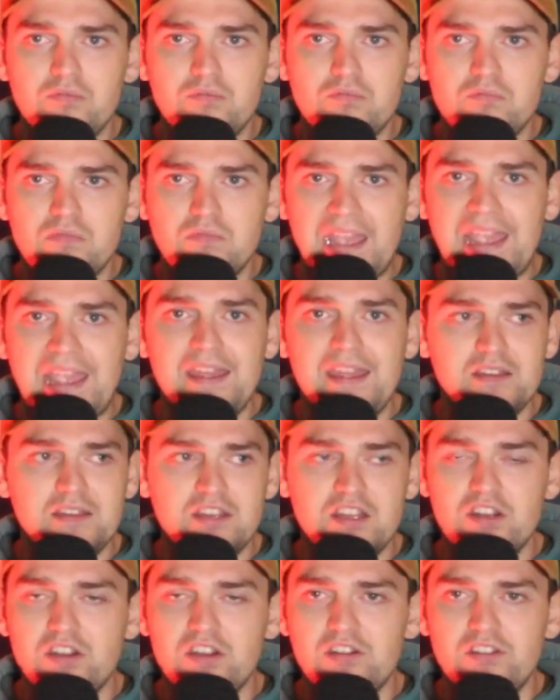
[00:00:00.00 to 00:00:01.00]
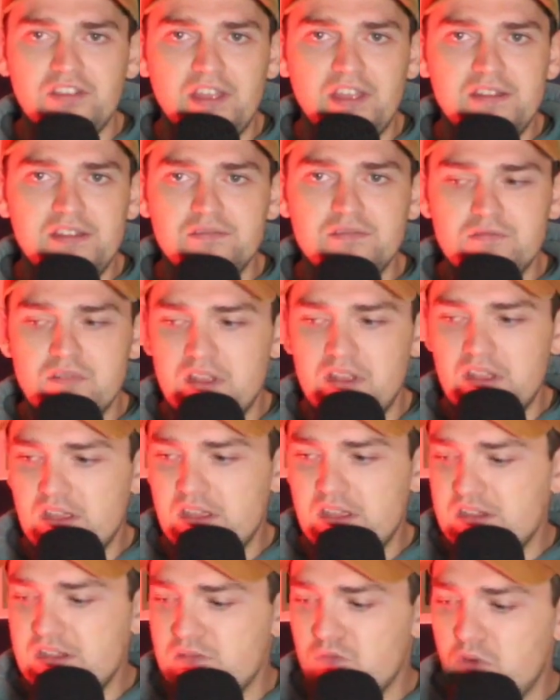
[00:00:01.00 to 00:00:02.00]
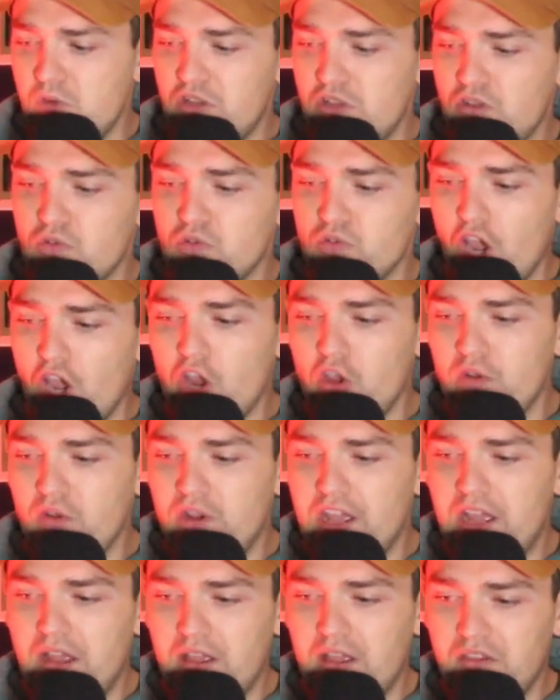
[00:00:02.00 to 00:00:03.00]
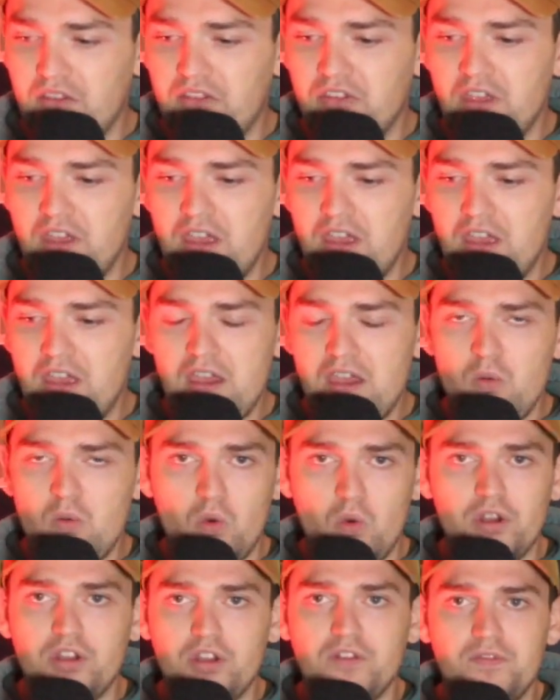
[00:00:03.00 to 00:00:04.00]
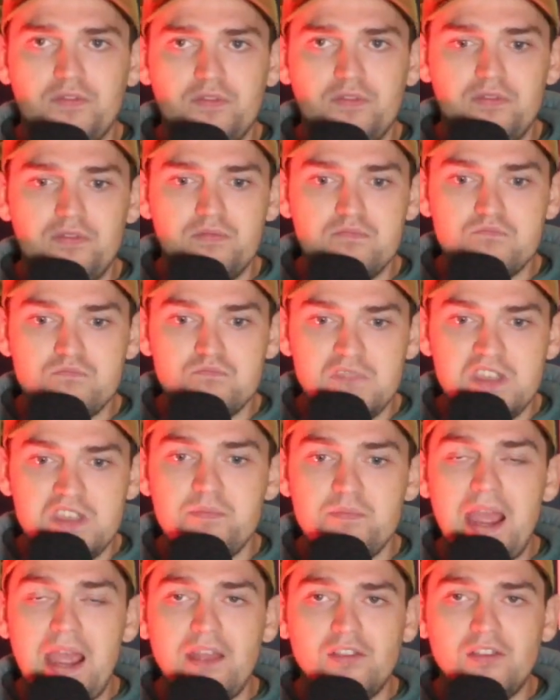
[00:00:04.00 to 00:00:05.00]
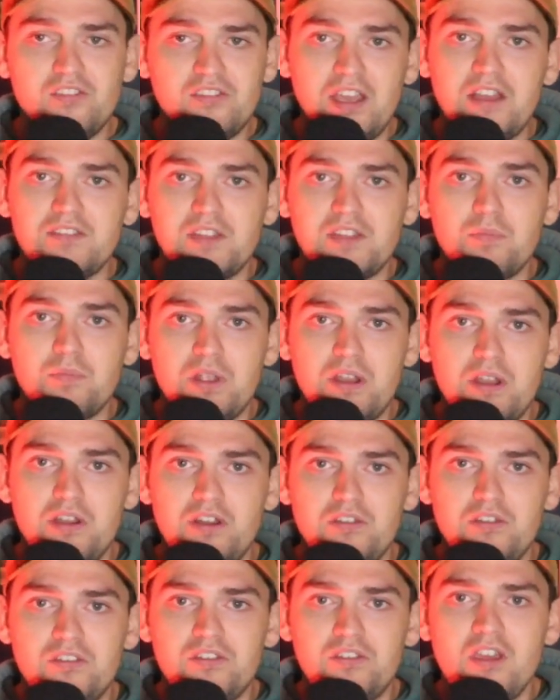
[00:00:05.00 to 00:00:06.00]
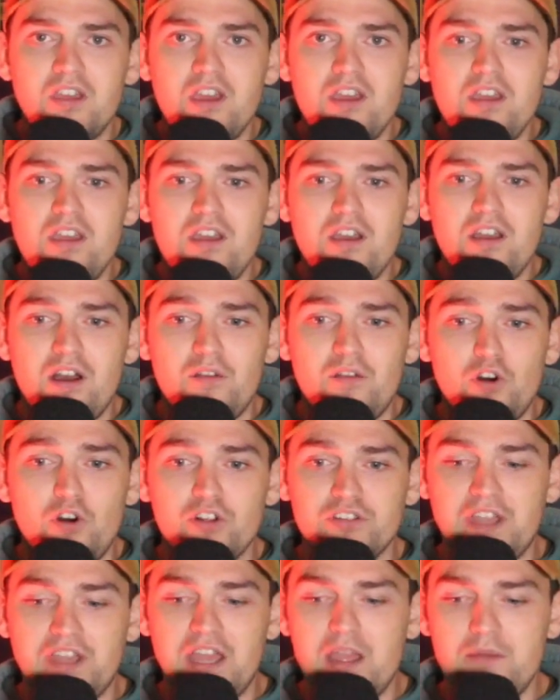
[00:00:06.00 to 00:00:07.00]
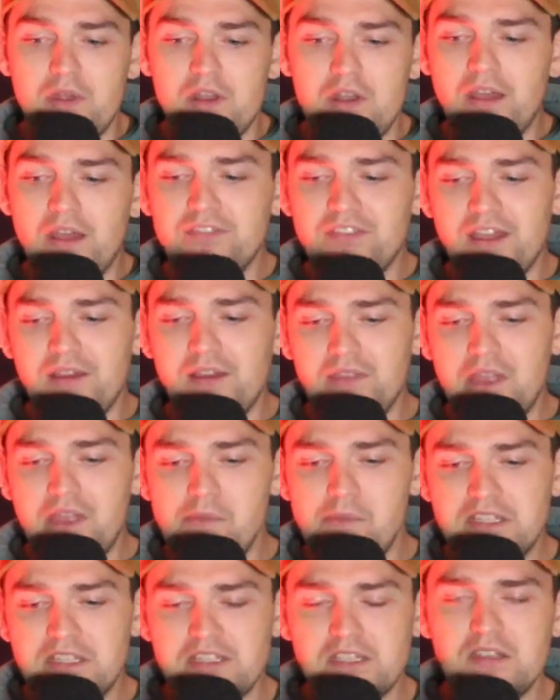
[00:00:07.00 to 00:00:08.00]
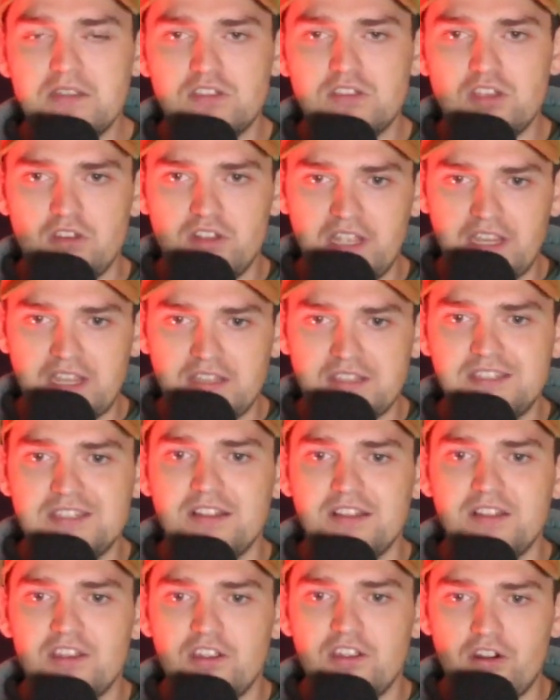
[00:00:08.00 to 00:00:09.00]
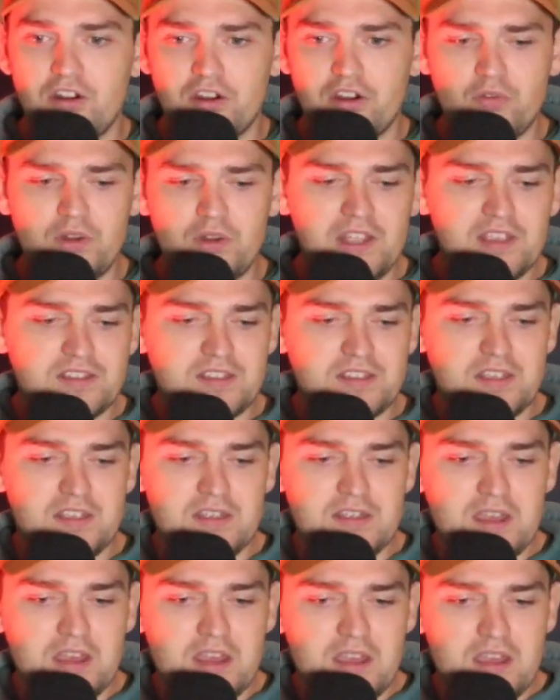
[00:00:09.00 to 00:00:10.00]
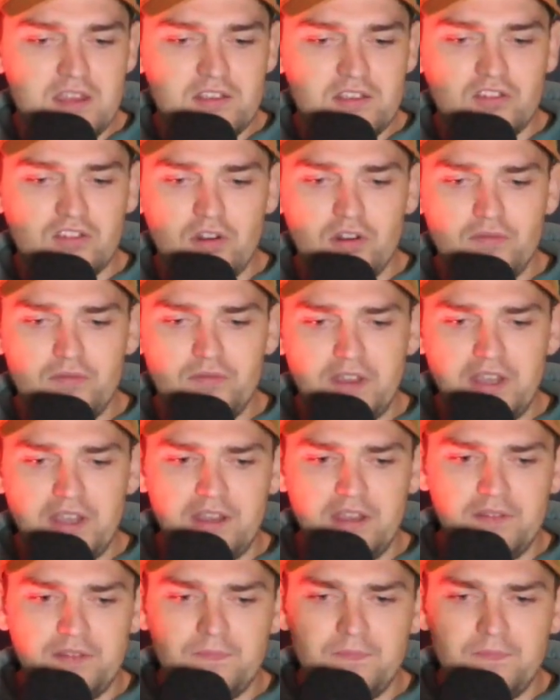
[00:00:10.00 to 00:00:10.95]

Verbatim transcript: ten years, and he will go down as one of the best Celtic players of all time. And and that, that might sound like a silly or a crazy sort of a,